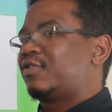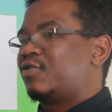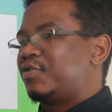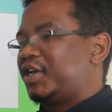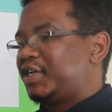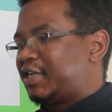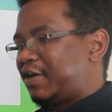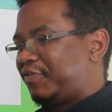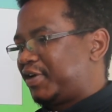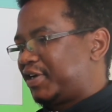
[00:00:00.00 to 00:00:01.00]
connect
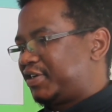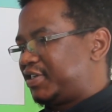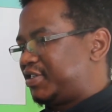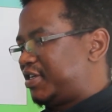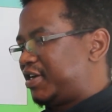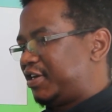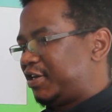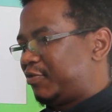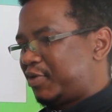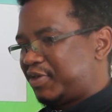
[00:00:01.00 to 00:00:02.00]
African
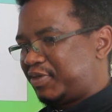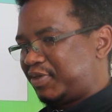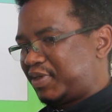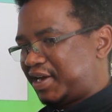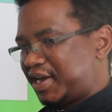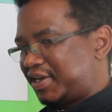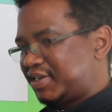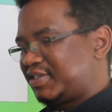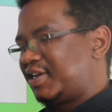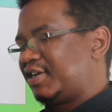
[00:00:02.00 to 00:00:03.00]
Christianity with that
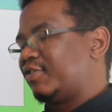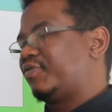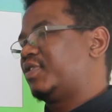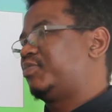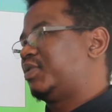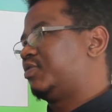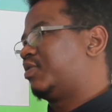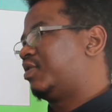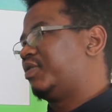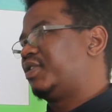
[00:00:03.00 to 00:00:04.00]
understanding of the spirit world.